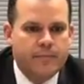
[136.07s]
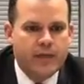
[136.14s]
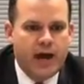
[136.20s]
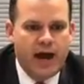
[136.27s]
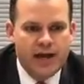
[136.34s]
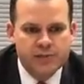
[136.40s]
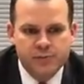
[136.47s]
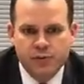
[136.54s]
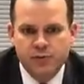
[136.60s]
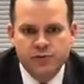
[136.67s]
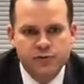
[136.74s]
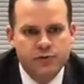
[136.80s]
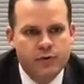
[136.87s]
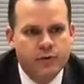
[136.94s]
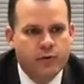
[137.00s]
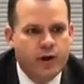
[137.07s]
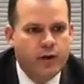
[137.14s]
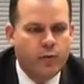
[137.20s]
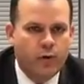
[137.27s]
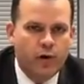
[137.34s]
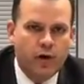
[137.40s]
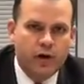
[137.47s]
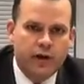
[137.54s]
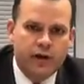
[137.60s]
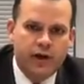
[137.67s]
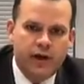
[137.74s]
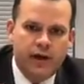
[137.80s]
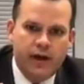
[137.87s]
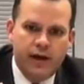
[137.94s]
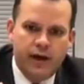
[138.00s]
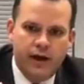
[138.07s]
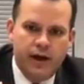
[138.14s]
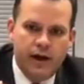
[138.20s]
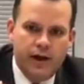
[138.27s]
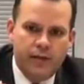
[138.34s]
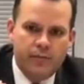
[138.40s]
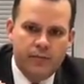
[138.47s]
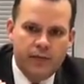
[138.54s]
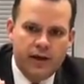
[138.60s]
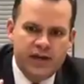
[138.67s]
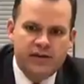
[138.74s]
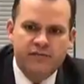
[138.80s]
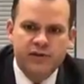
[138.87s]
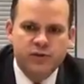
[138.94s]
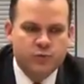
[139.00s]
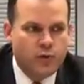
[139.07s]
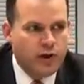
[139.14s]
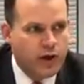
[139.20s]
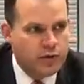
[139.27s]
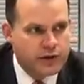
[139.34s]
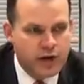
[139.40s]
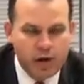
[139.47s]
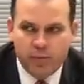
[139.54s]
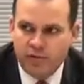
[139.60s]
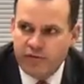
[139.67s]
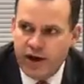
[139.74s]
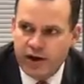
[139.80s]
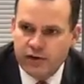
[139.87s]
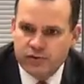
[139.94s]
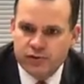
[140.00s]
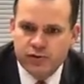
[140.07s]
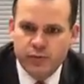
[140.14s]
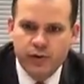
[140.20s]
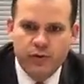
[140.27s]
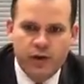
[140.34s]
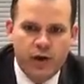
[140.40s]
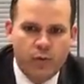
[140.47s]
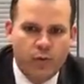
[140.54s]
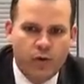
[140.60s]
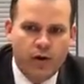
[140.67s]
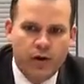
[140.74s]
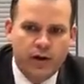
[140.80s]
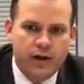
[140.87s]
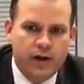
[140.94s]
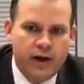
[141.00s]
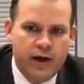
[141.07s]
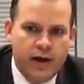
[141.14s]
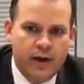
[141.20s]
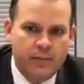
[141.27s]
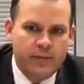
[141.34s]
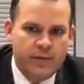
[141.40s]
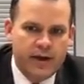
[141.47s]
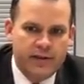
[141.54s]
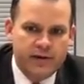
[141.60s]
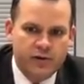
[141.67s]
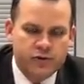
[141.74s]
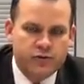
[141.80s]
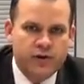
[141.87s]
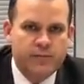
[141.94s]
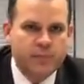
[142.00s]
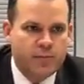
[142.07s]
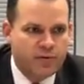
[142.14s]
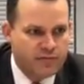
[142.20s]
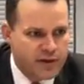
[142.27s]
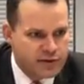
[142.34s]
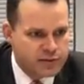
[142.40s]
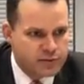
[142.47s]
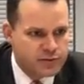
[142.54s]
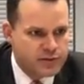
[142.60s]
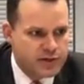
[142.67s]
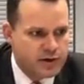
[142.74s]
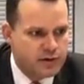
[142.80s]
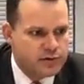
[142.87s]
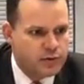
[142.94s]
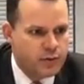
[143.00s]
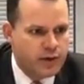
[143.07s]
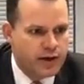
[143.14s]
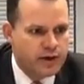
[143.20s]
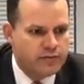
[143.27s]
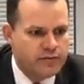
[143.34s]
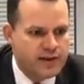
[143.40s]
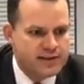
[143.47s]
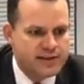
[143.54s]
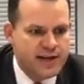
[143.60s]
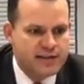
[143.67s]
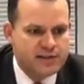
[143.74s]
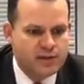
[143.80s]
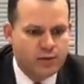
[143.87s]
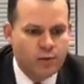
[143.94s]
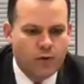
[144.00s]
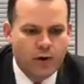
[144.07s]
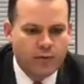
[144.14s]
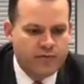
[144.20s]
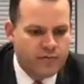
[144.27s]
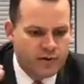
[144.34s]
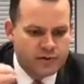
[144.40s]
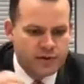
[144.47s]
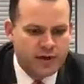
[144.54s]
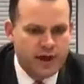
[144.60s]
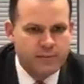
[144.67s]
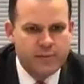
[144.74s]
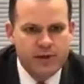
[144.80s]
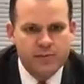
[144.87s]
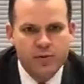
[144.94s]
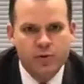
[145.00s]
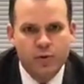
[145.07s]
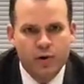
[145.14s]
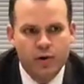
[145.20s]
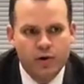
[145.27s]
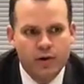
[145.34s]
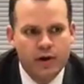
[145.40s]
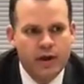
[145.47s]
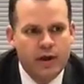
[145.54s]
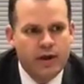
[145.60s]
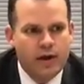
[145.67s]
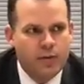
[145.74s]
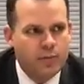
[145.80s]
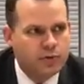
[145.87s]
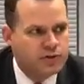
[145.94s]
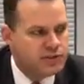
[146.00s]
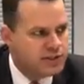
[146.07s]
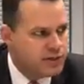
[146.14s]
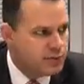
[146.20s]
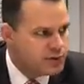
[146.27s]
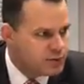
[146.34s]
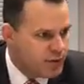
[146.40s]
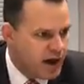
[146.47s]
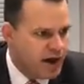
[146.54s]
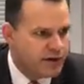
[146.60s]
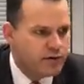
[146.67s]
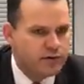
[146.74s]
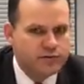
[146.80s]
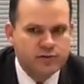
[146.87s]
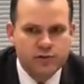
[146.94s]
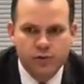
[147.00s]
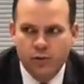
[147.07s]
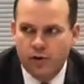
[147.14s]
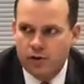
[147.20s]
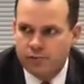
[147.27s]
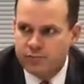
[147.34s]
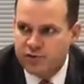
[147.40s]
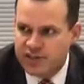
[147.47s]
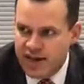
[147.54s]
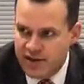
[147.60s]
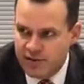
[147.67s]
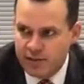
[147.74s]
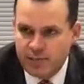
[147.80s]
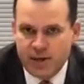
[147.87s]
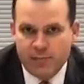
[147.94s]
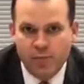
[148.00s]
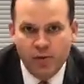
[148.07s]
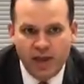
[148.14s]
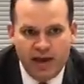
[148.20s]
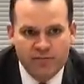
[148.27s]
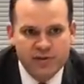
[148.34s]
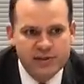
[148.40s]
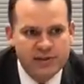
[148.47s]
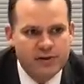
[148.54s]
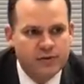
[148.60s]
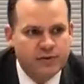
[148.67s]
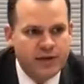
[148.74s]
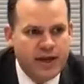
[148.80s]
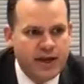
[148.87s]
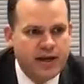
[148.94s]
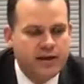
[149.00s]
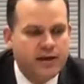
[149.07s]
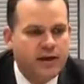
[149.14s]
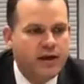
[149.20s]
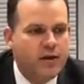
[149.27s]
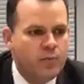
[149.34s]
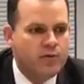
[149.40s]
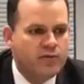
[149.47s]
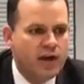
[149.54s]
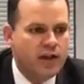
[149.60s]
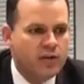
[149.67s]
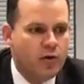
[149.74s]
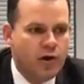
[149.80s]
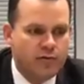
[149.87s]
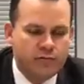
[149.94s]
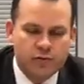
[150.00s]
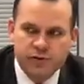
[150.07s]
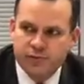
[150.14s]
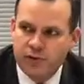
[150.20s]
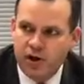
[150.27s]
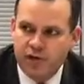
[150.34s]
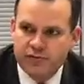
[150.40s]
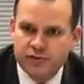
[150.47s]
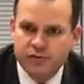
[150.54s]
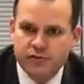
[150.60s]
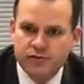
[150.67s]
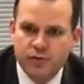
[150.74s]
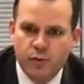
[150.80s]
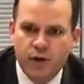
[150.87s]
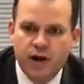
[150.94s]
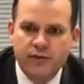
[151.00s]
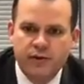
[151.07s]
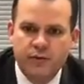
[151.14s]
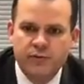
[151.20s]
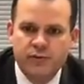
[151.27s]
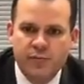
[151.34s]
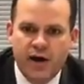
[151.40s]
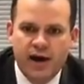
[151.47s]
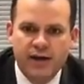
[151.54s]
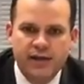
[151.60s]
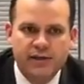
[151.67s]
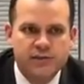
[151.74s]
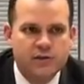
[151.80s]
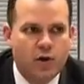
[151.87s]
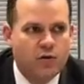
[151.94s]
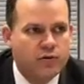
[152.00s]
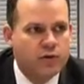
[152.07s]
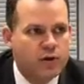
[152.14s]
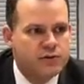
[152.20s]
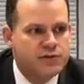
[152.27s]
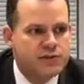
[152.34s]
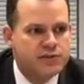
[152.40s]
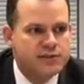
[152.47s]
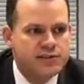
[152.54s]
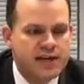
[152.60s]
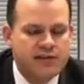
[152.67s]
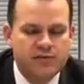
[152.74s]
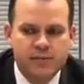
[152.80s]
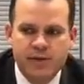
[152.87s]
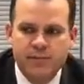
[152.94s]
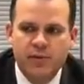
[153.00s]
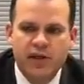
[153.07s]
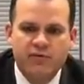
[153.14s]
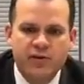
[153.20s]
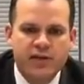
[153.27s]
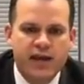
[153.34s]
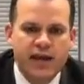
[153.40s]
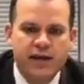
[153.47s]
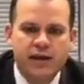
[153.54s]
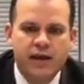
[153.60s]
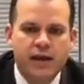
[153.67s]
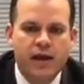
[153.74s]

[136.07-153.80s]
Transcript: Hospitals are doing great work. Individual healthcare providers are doing great work. And there are treatment professionals that are doing fantastic work. We've also got people who are emergency responders who are saving people every single day. We've got law enforcement officers who are out there responding to overdoses and saving people every day.